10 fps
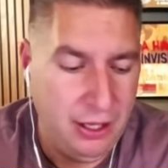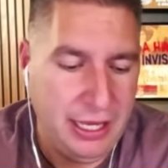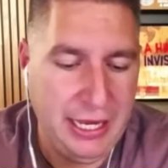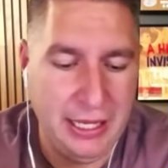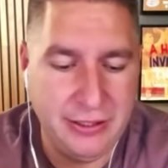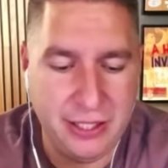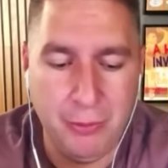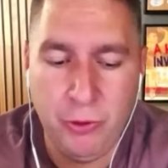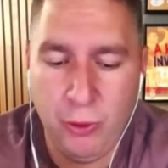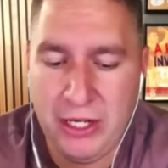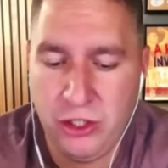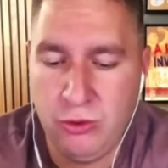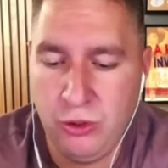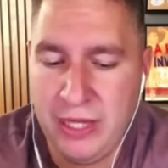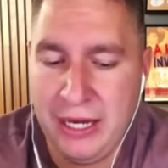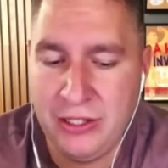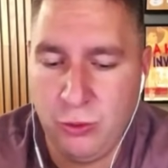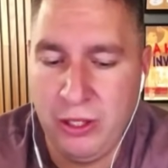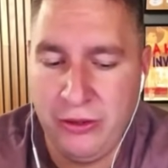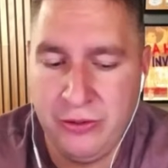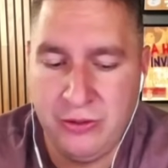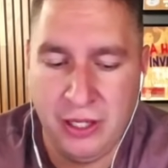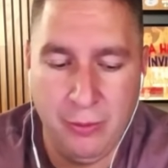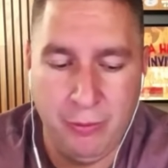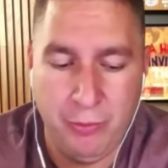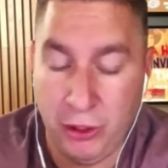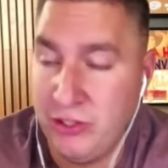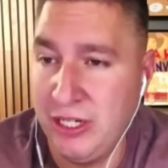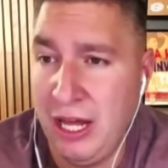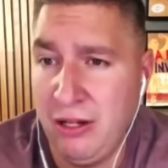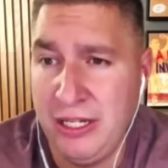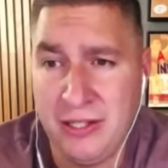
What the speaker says: And some of the ways you do that is with some personalities.